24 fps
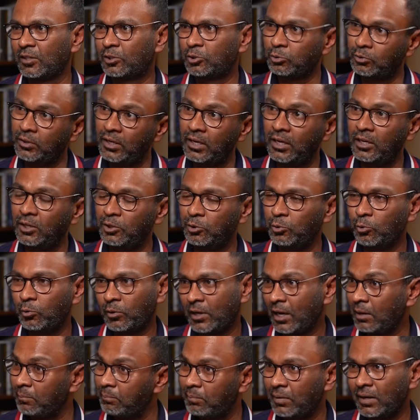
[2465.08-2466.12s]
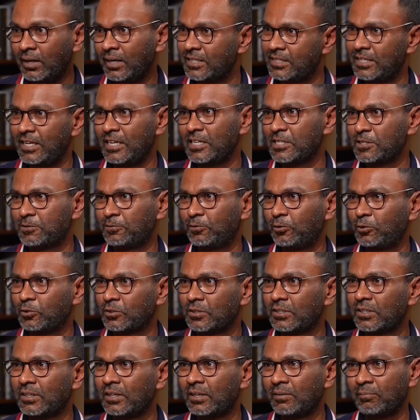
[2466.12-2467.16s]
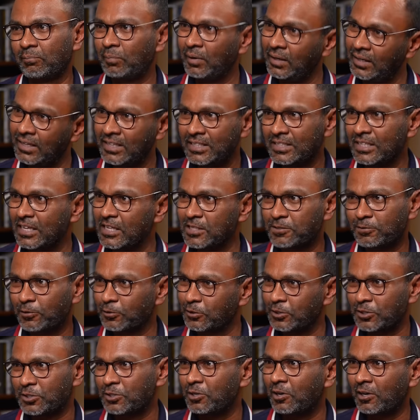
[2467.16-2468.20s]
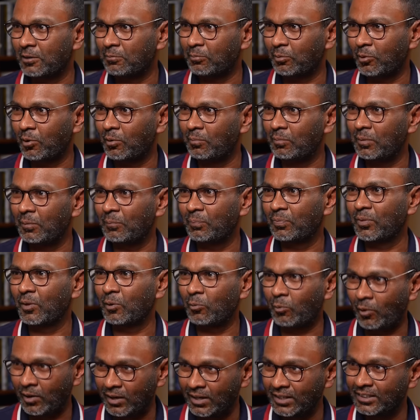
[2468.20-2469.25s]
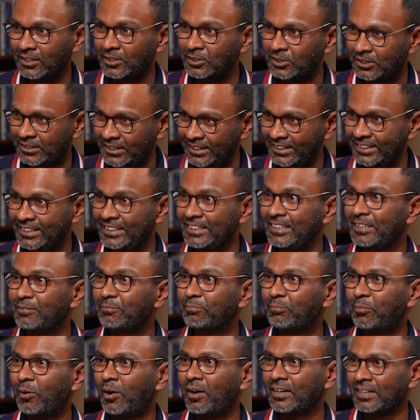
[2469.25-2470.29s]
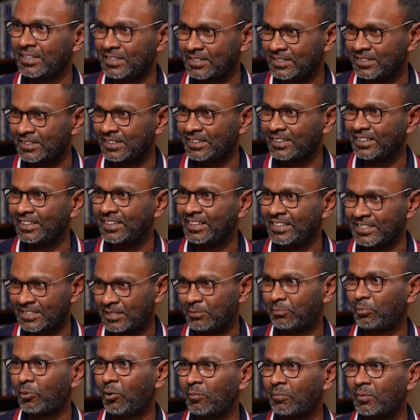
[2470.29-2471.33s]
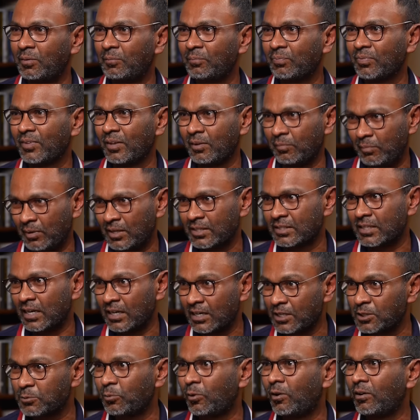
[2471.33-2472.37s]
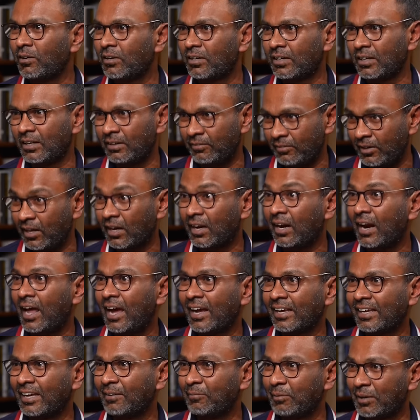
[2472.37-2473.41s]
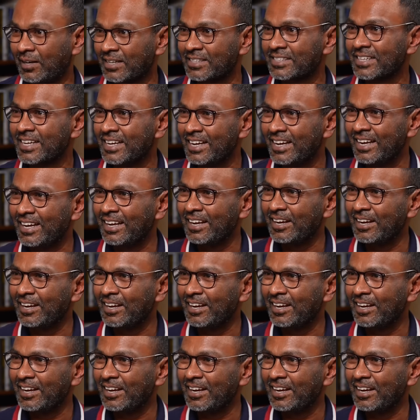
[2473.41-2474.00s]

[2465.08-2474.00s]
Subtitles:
Today, you can build a Salesforce. Building Salesforce is not a problem. Only the GTM part is the problem, because that is what we are lagging. Yeah. Because